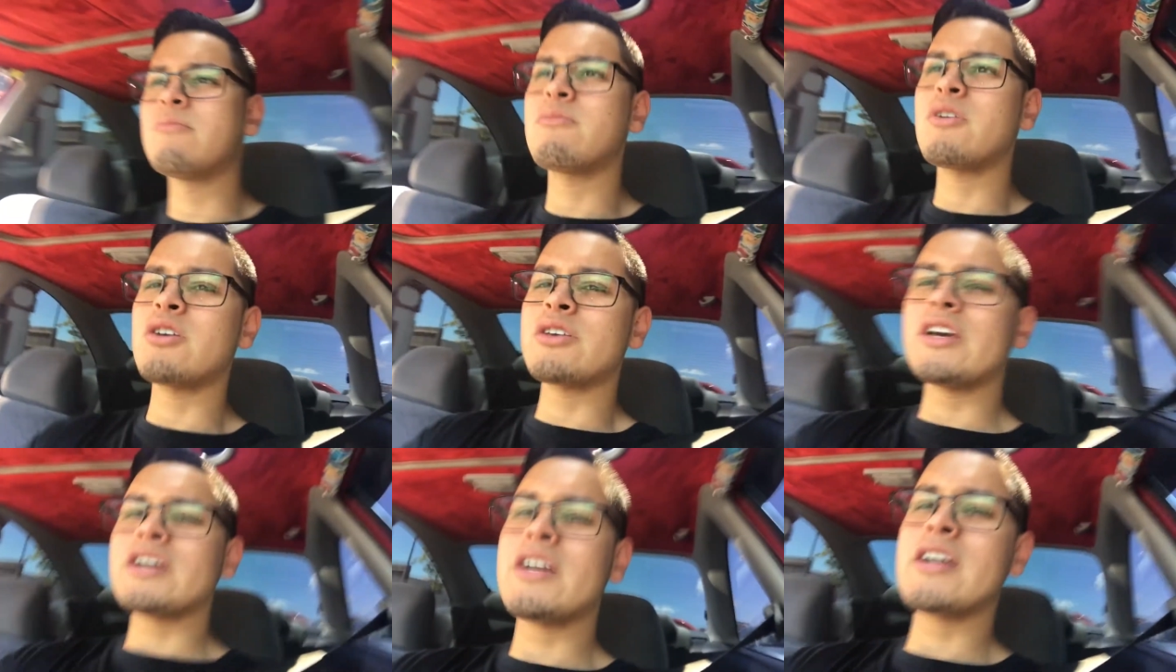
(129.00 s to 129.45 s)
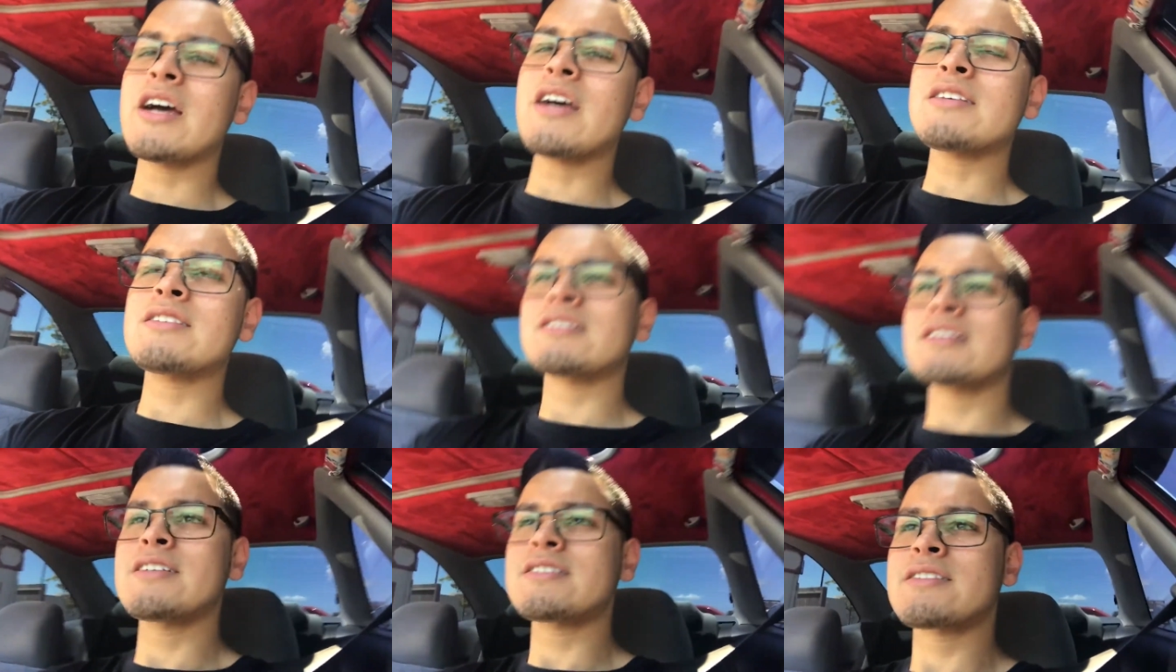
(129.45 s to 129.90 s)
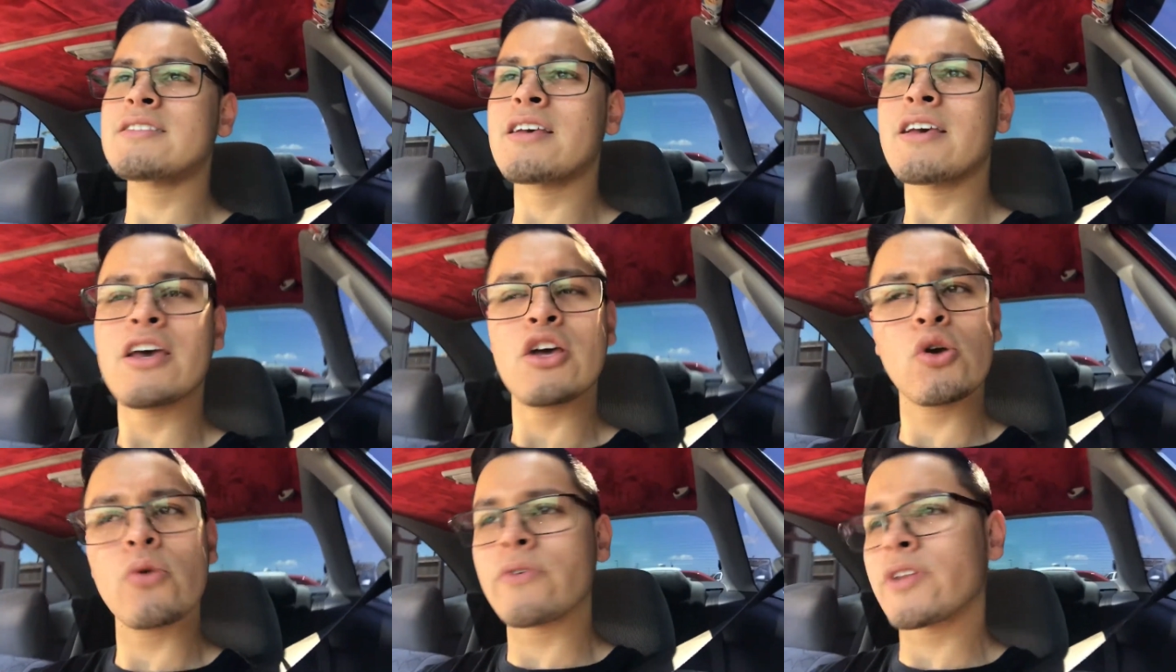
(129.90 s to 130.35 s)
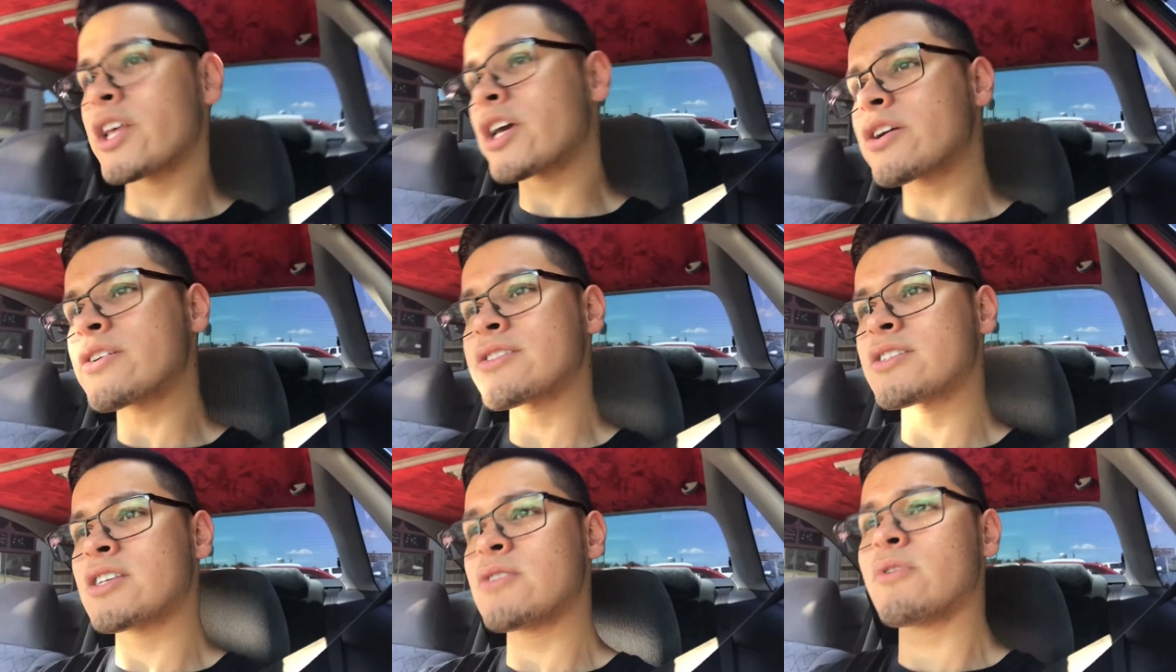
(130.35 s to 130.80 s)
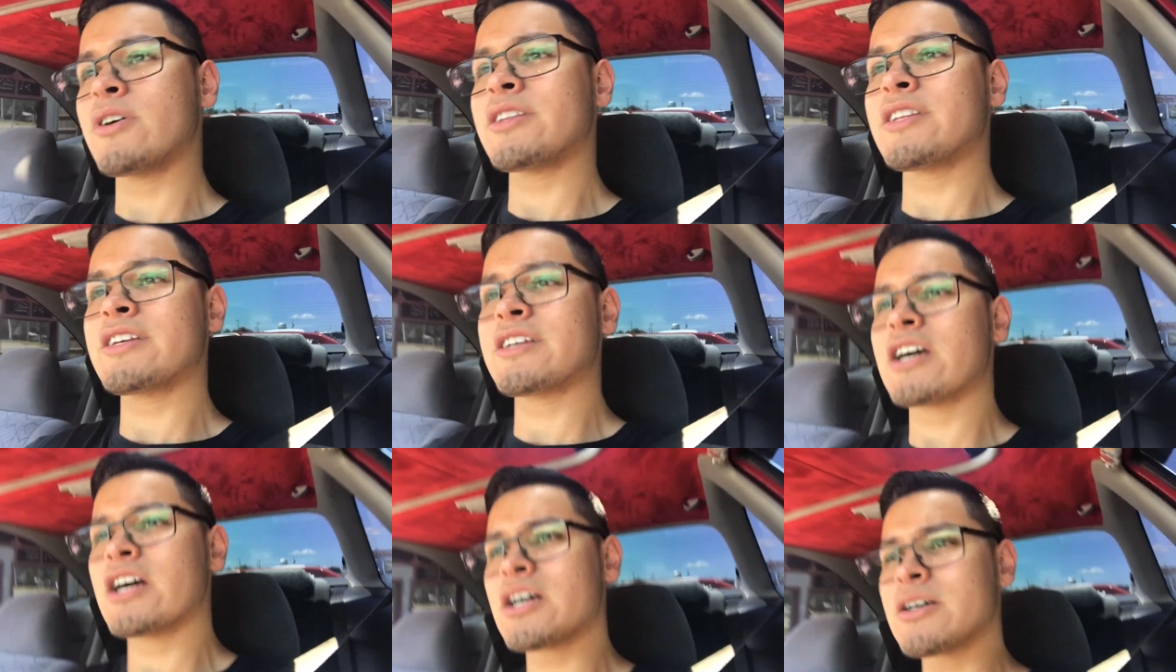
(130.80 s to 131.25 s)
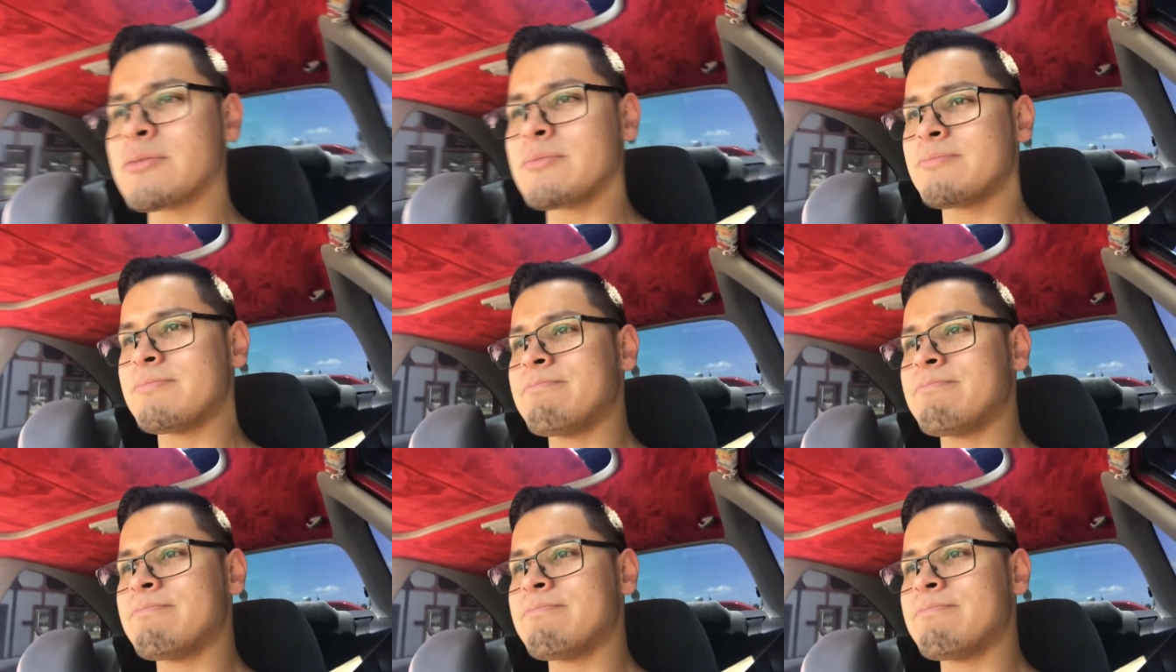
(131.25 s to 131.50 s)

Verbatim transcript: But yeah, guys, let's head over there and see what they got.